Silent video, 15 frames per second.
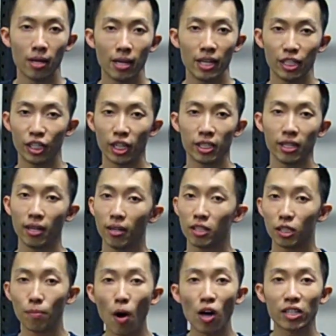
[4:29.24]
It's just a
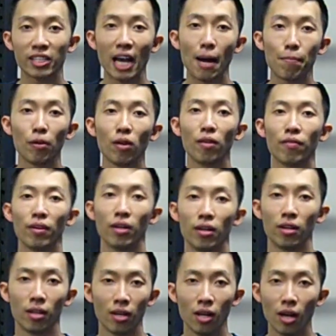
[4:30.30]
small sample of
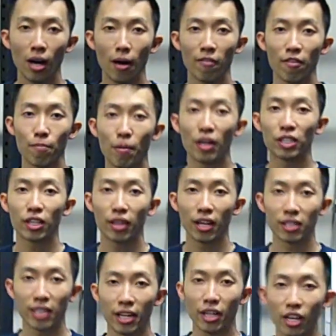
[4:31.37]
a bunch of
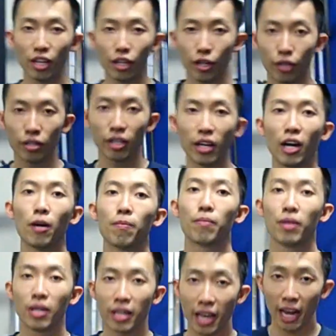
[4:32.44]
things that you can do to help
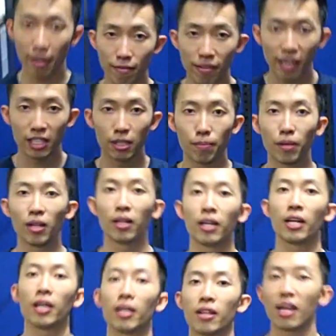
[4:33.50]
gain
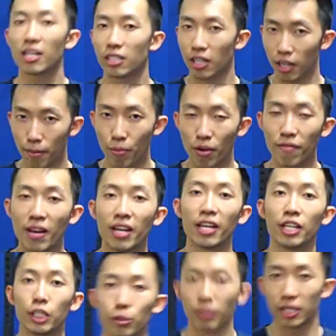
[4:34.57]
flexibility, and that's going to prevent
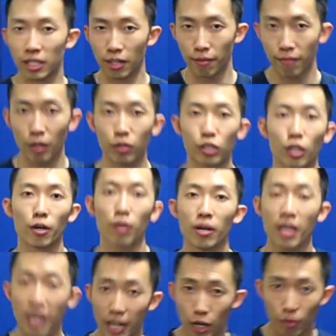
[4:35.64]
injuries in the future,
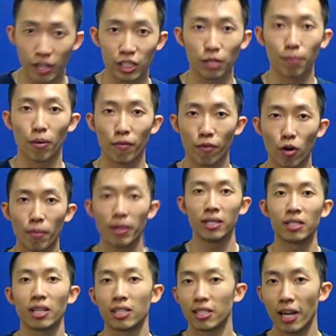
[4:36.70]
increase your
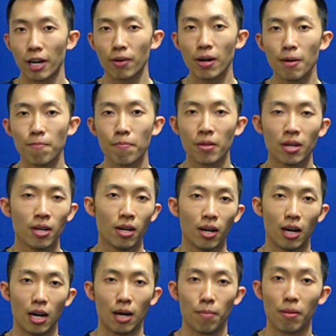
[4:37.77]
performance, etc.
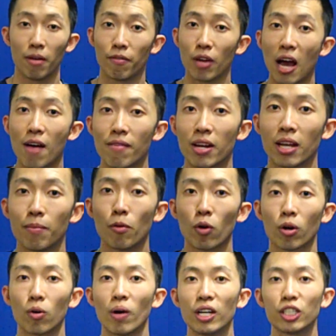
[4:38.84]
If you have any more
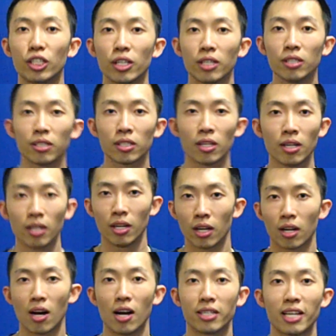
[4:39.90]
questions,
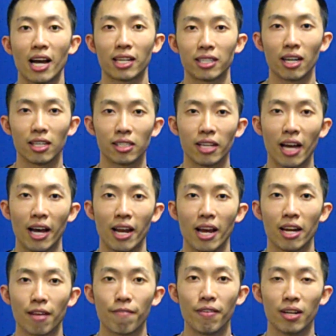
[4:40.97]
contact us at
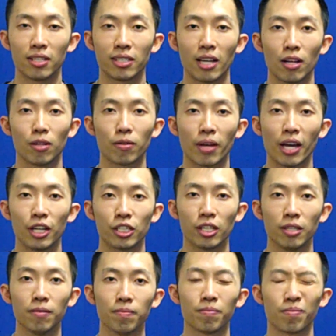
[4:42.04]
any Fitness Town
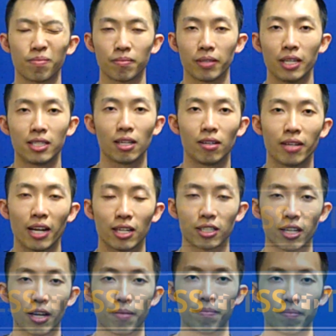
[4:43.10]
location. Until
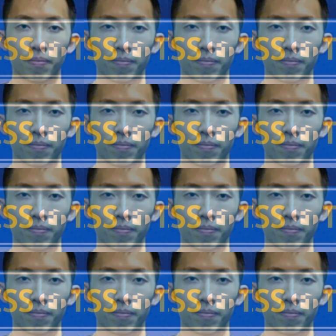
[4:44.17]
next time.